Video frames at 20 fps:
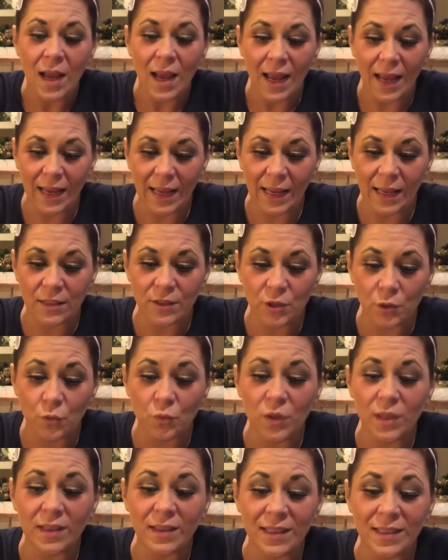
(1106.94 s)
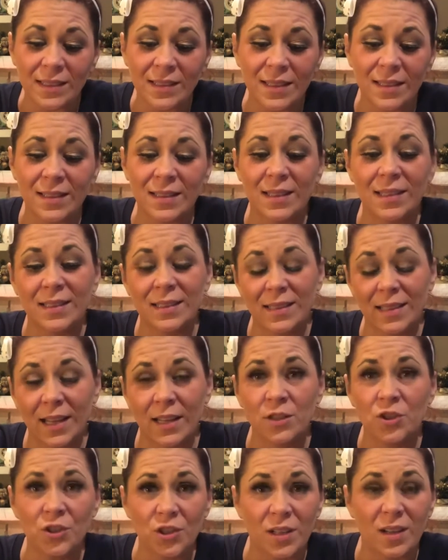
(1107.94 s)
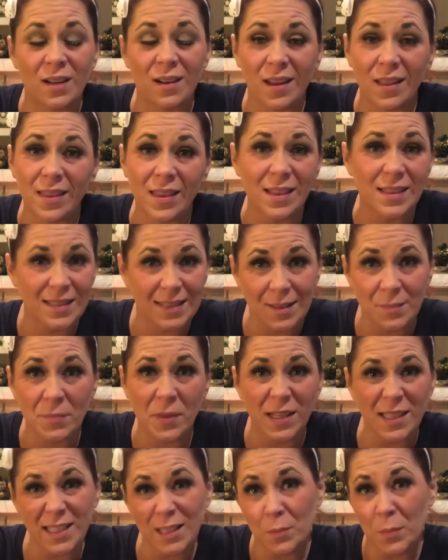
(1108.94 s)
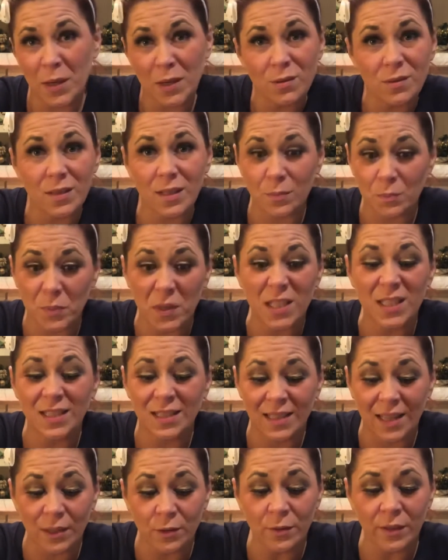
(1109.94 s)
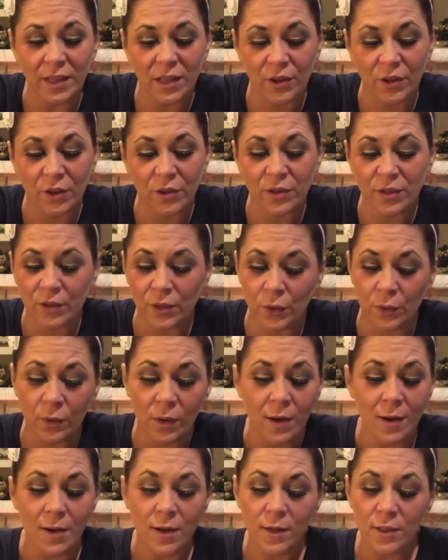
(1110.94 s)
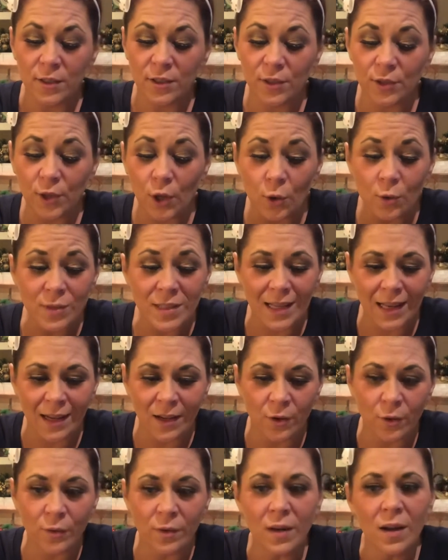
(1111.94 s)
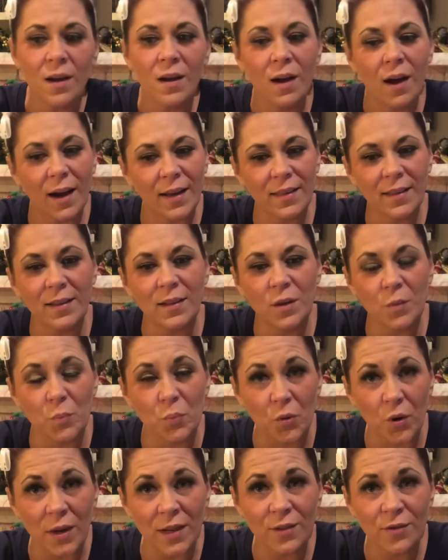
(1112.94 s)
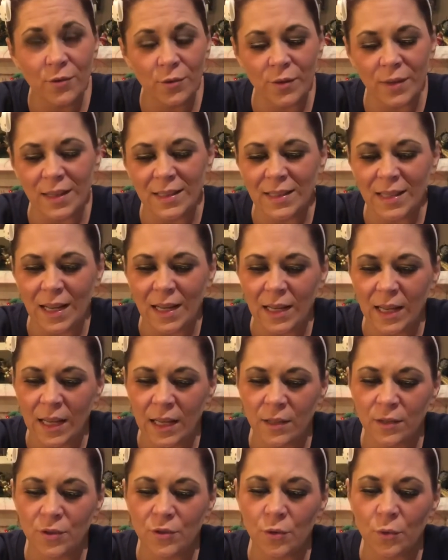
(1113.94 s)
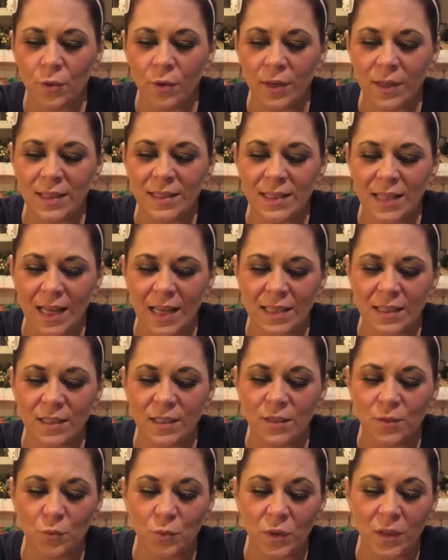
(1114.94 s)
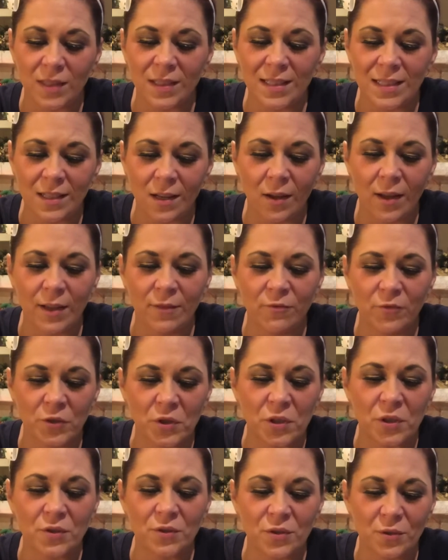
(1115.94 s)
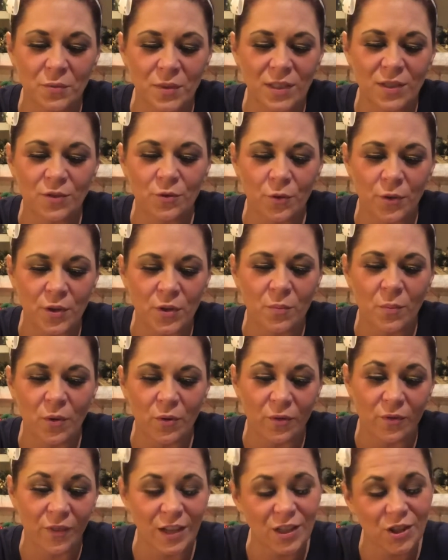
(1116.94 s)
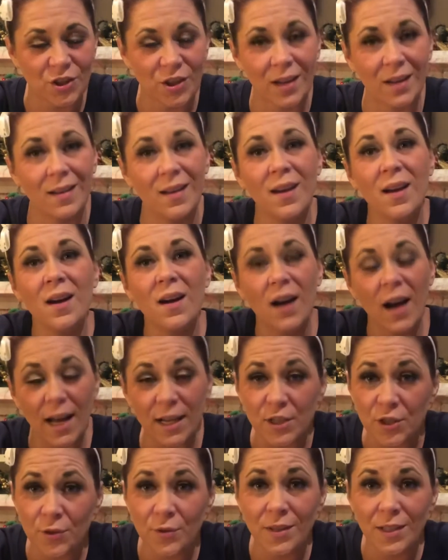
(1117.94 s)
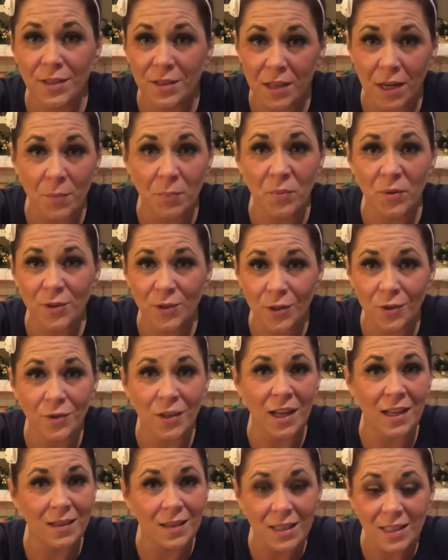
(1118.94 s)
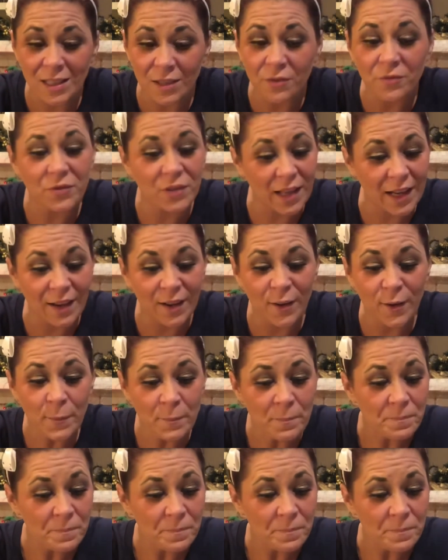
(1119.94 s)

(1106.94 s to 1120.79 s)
and releases this tension. And I think somebody's about to peace out here. So slow down. I think a breakthrough is at hand, Taurus, and it's really time for you to restore your motivation. I do think tempers are likely to flare